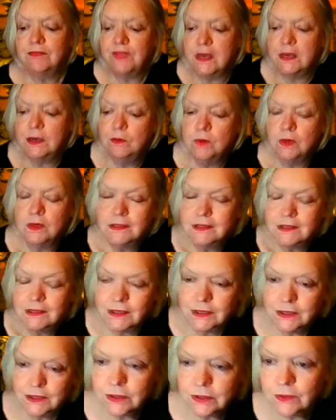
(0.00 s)
if they
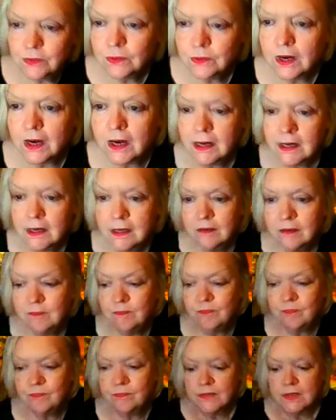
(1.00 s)
want to,
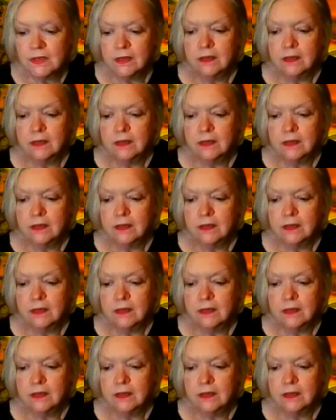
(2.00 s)
um,